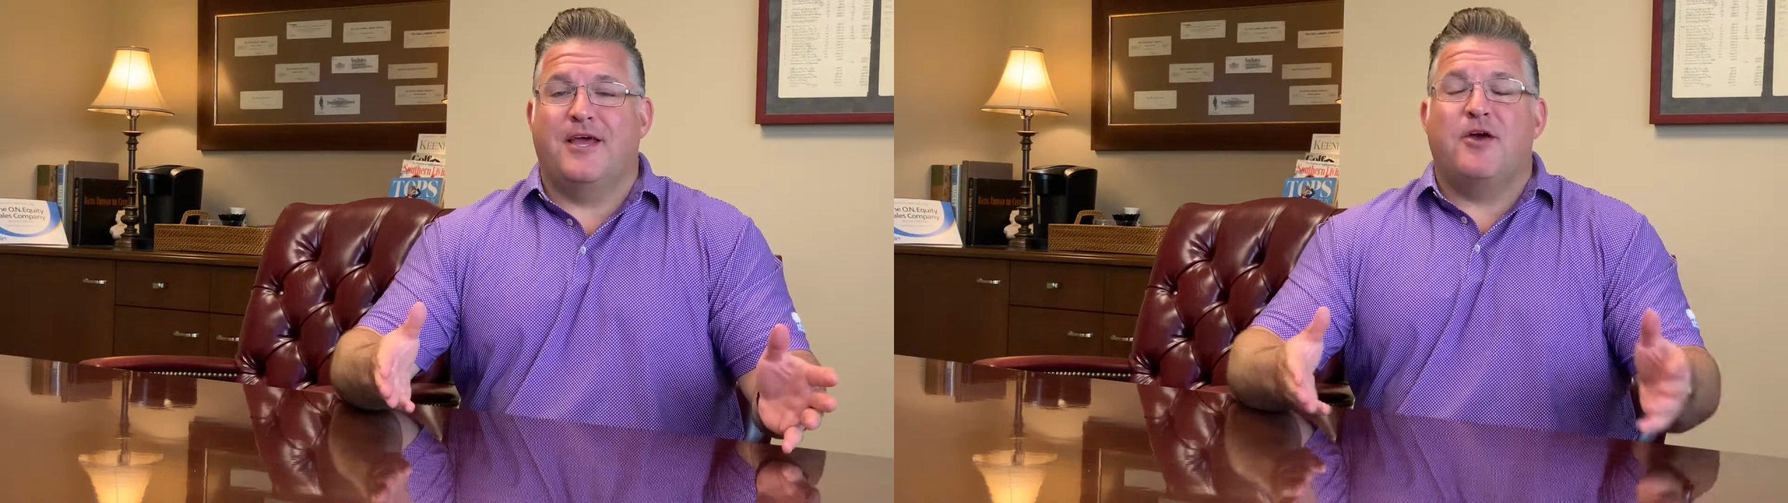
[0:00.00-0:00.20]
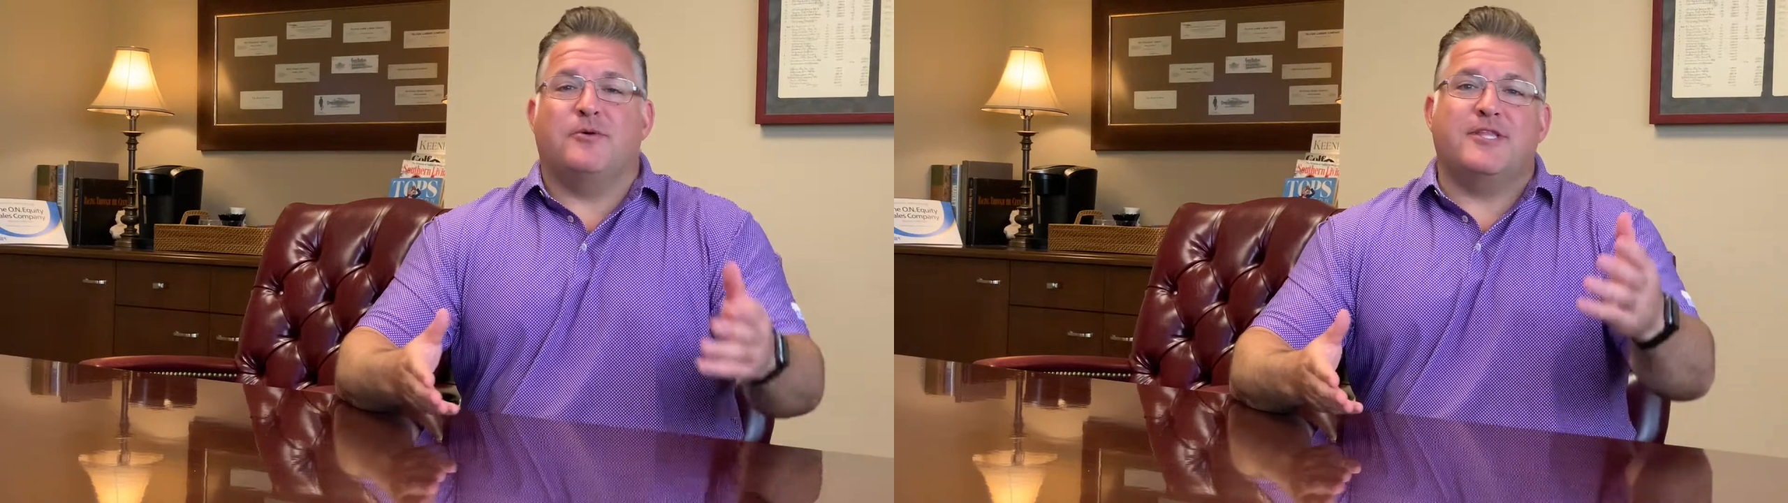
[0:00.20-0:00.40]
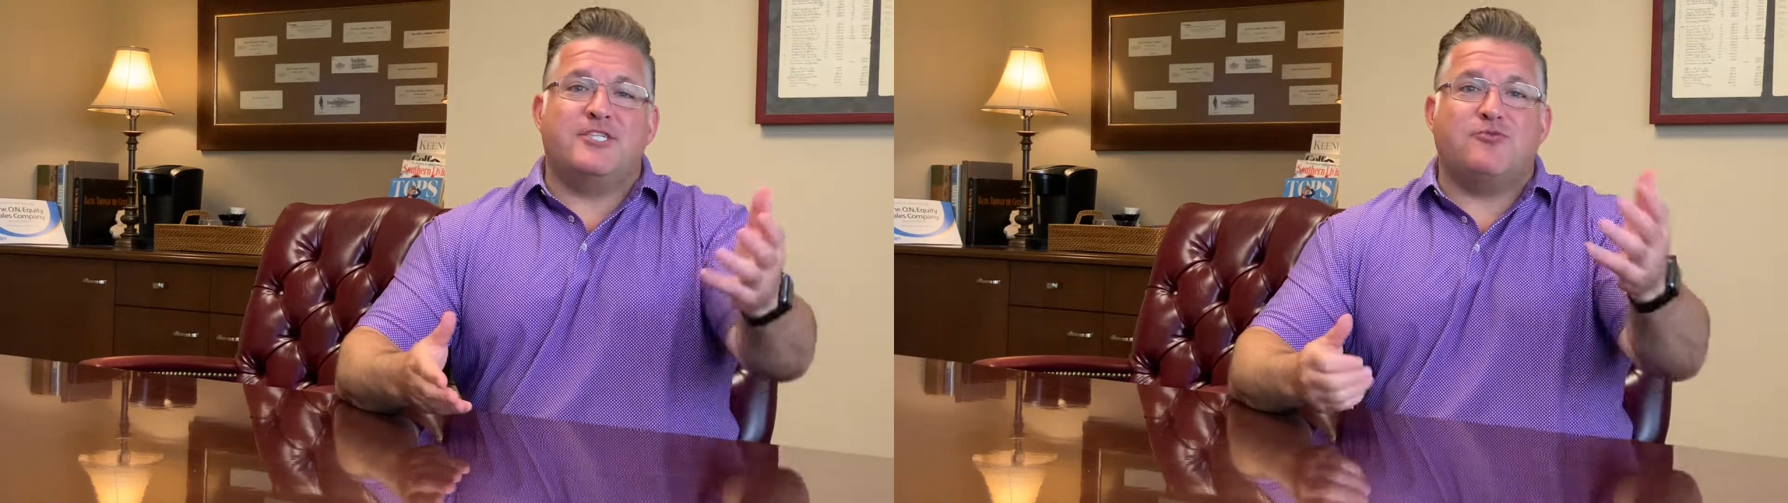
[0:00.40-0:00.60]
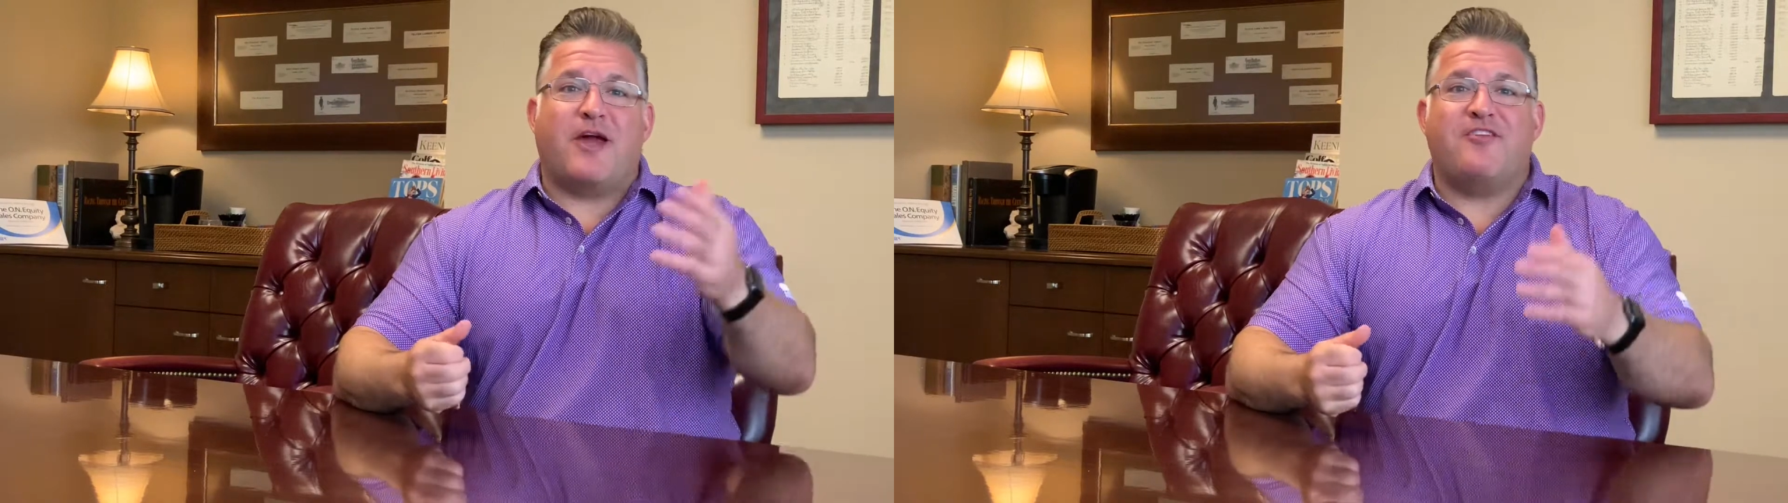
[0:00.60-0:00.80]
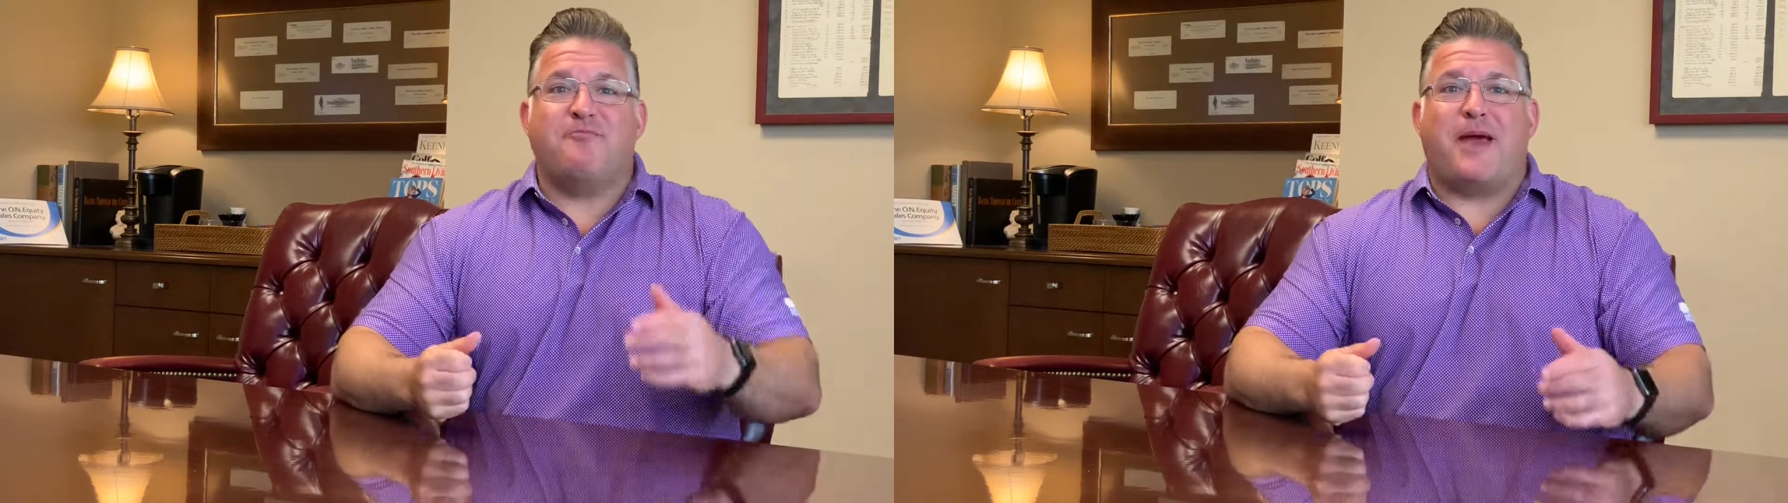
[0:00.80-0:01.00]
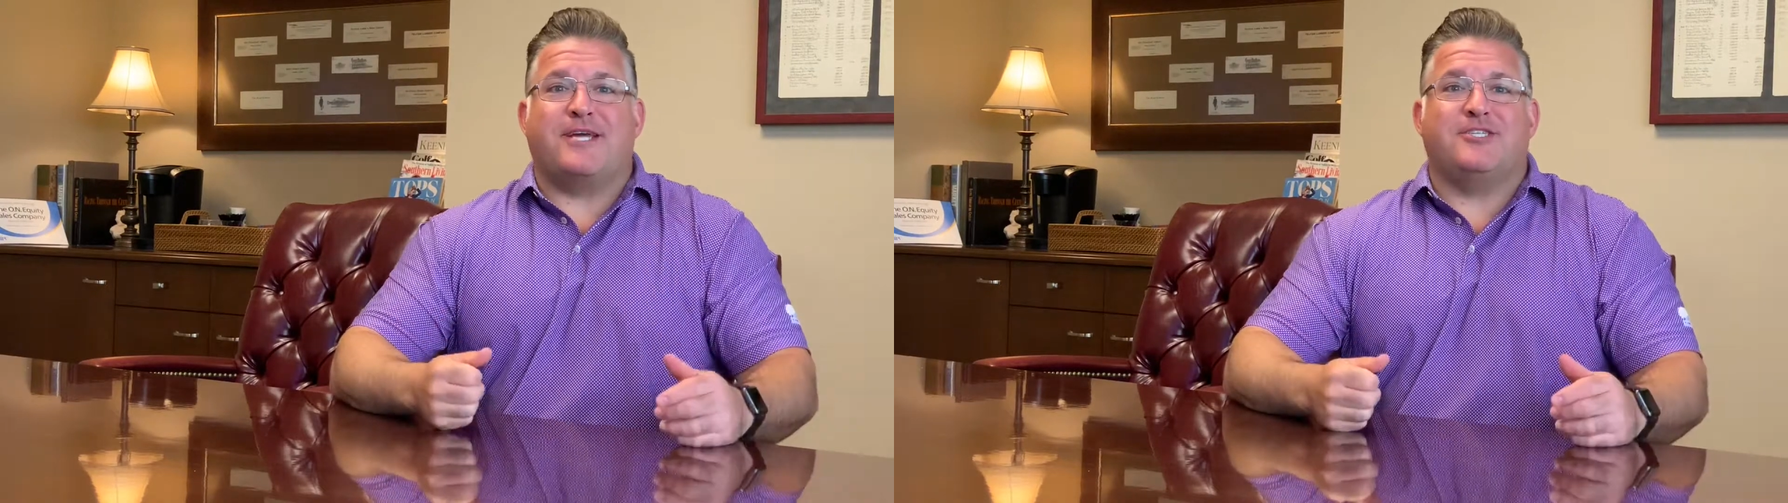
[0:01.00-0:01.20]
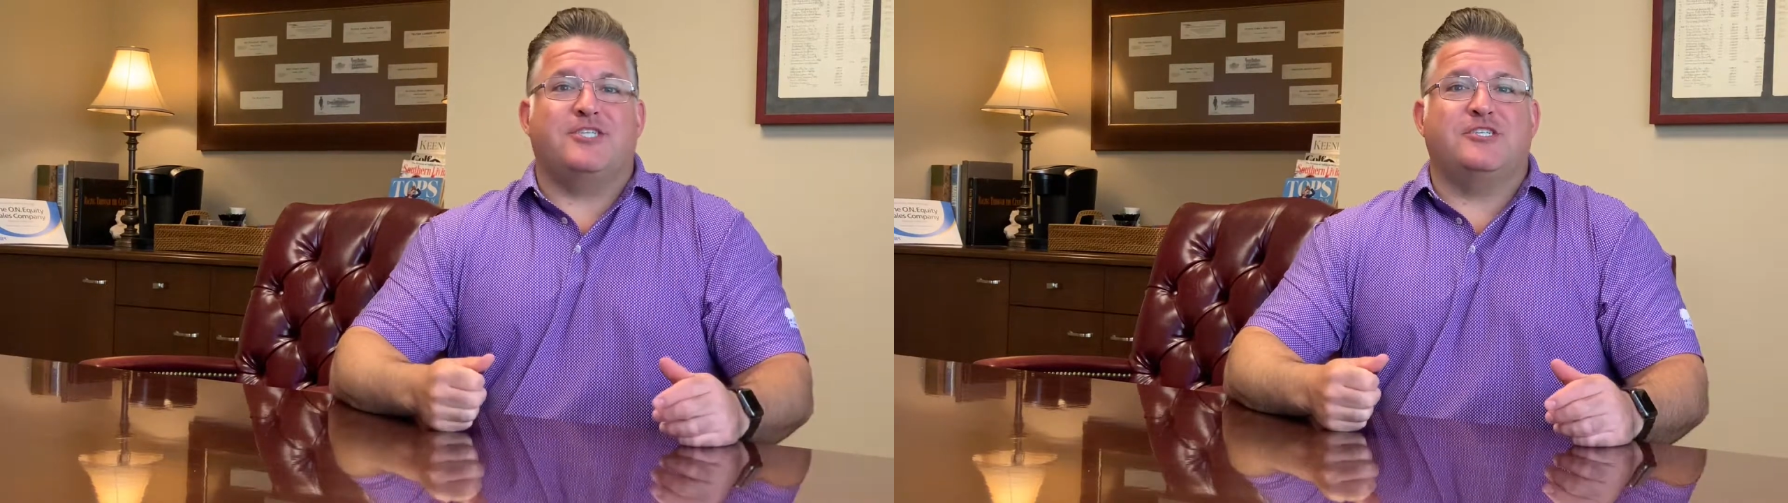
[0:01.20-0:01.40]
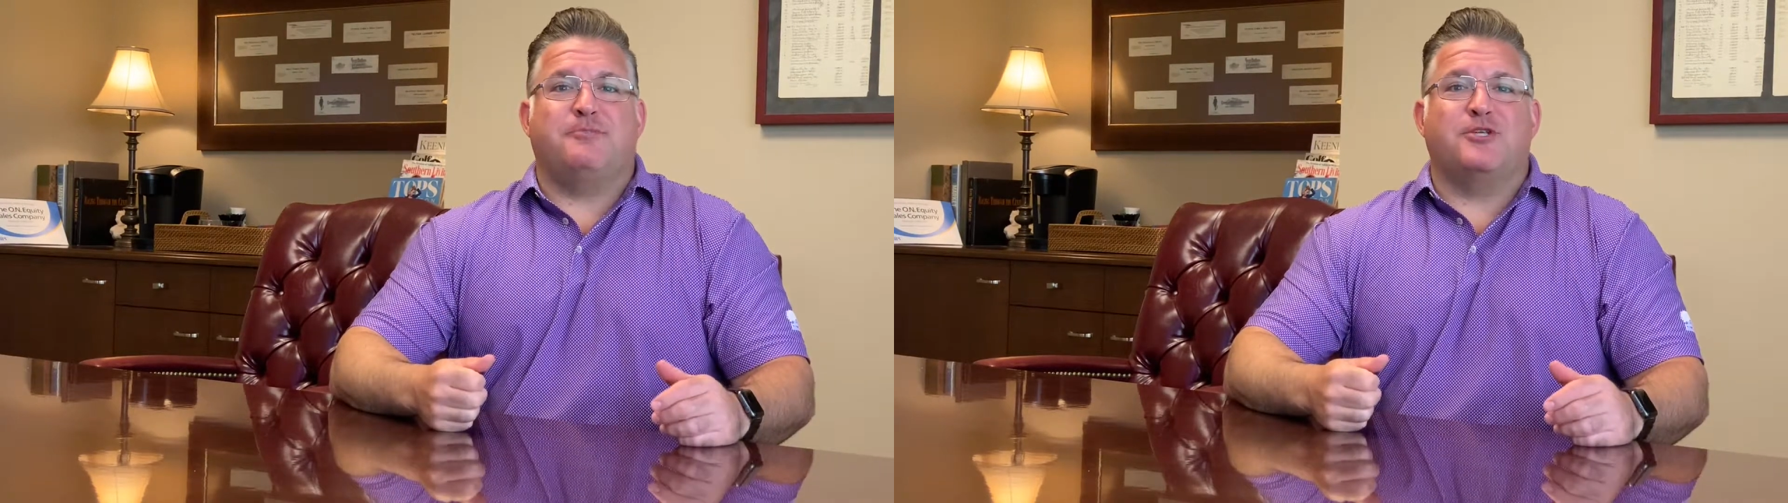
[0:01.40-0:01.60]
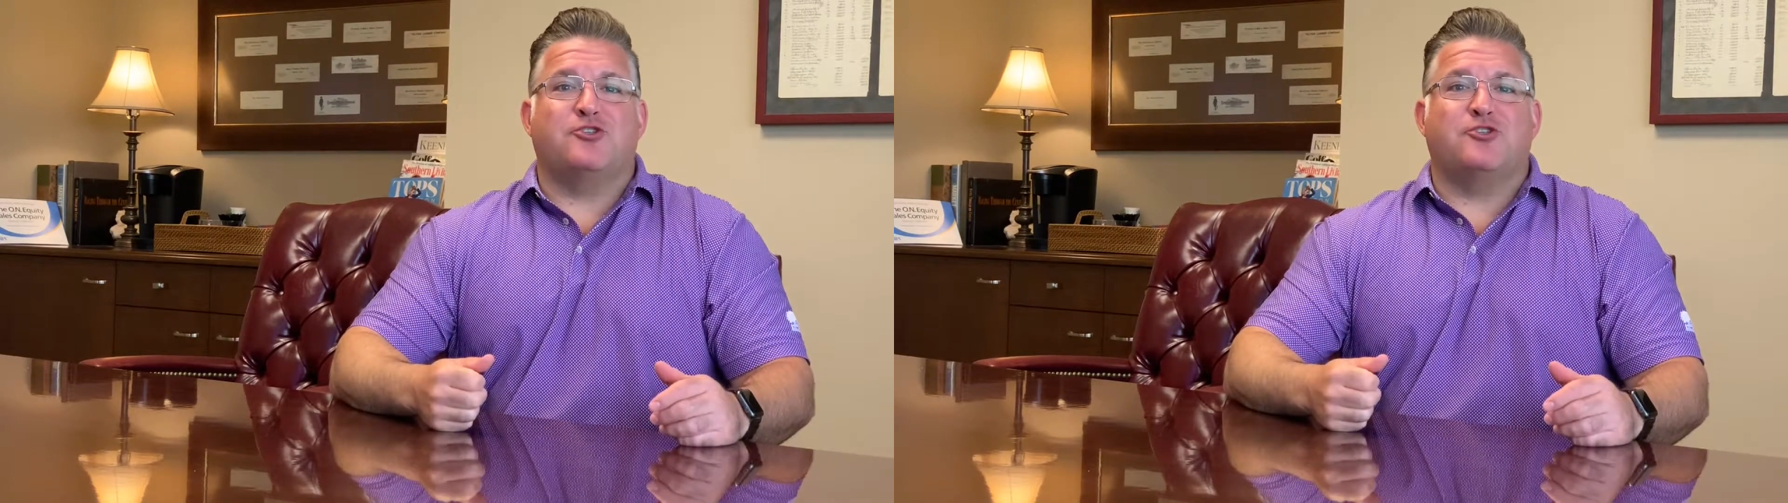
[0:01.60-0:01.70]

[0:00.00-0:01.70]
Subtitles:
Well, this rite of passage has been